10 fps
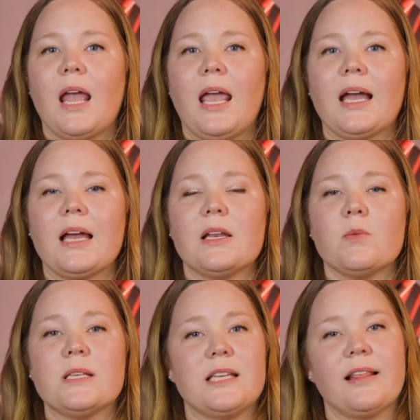And
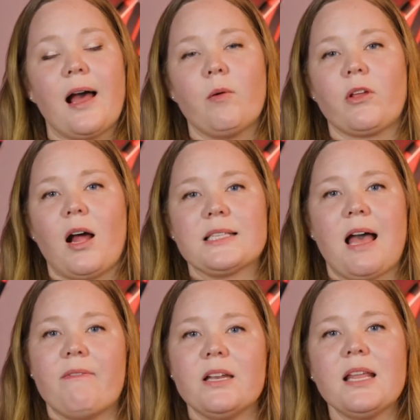we see that with God's
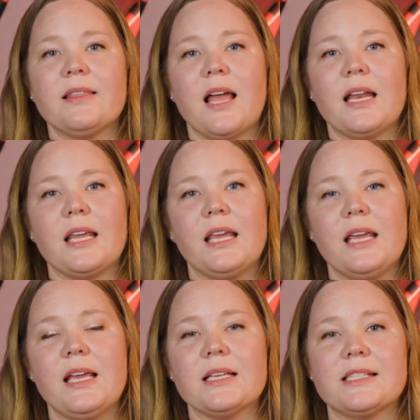covenant, that
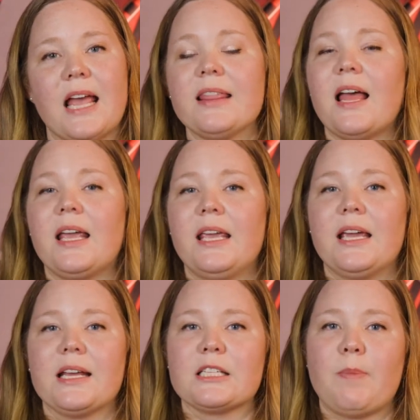he is saying that he
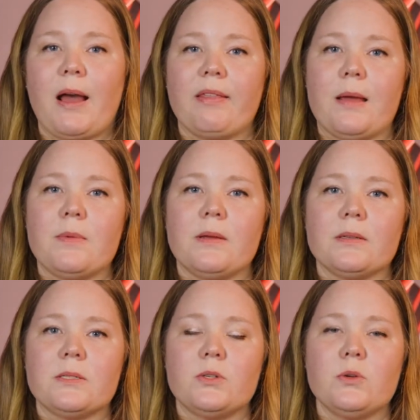can expect him
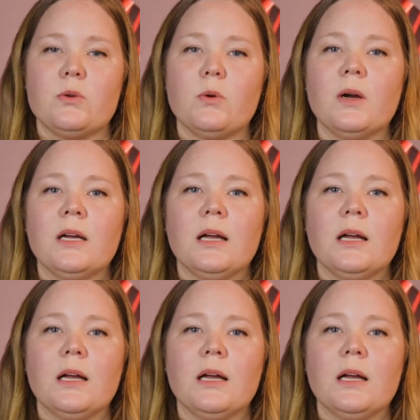to